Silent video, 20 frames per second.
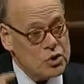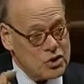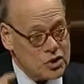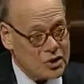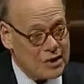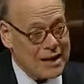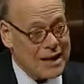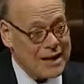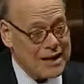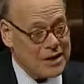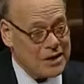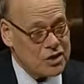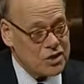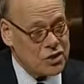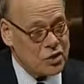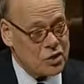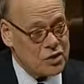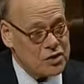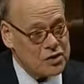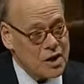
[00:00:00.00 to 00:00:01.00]
which they're getting
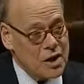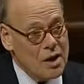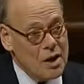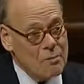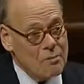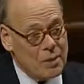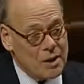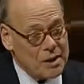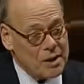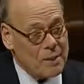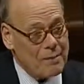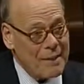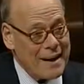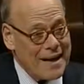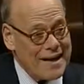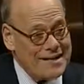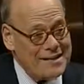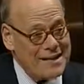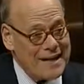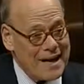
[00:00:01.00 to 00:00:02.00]
insurance. But in the
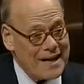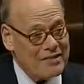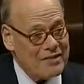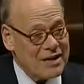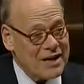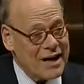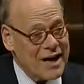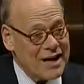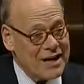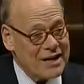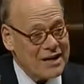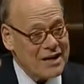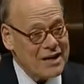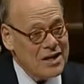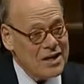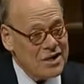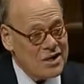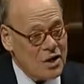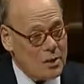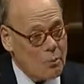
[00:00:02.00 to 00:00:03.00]
past, they haven't got it,
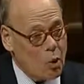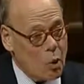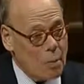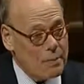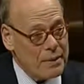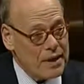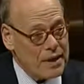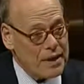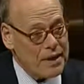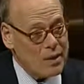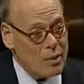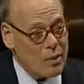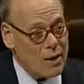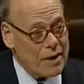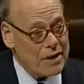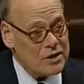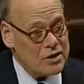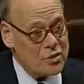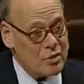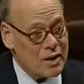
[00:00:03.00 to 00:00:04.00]
their morbidity
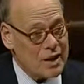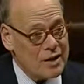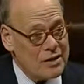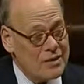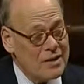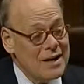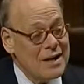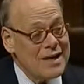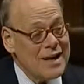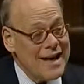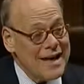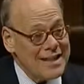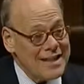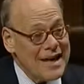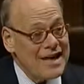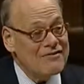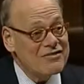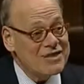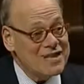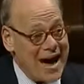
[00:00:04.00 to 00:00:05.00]
rate is greater, and
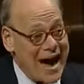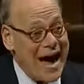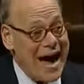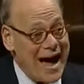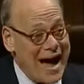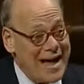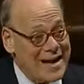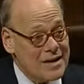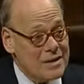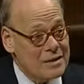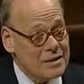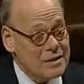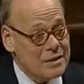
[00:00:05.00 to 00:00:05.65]
they've died.